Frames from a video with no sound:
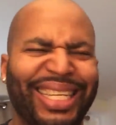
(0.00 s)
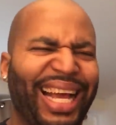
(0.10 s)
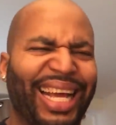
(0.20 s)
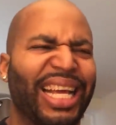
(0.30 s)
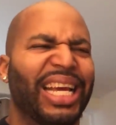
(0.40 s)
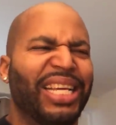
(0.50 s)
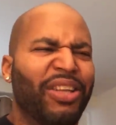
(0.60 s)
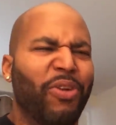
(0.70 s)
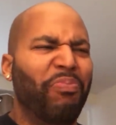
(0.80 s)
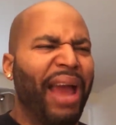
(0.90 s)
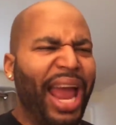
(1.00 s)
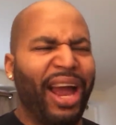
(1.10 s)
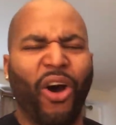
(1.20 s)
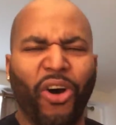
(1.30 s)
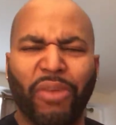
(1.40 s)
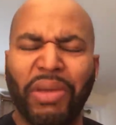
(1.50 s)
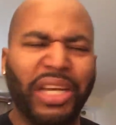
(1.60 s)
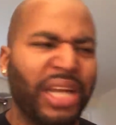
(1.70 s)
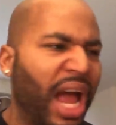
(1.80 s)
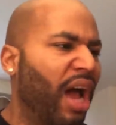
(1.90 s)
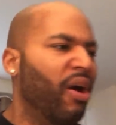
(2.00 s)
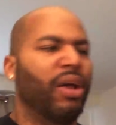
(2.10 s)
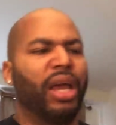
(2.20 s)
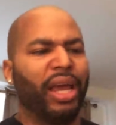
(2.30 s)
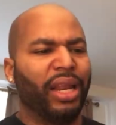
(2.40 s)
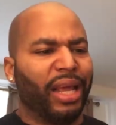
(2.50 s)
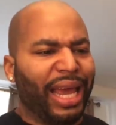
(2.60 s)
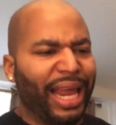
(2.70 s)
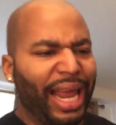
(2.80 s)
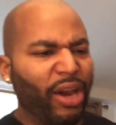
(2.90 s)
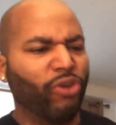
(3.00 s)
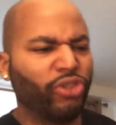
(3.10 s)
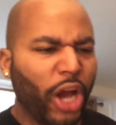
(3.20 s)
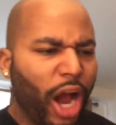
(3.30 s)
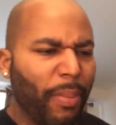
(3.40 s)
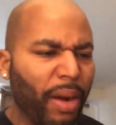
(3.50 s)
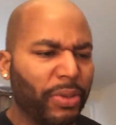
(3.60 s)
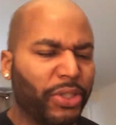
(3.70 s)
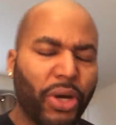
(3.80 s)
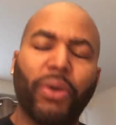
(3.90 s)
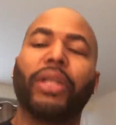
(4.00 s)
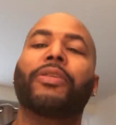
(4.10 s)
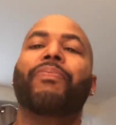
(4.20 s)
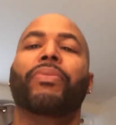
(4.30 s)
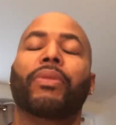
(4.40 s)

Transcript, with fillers: I, the man holding me down. And ain't no job opportunities.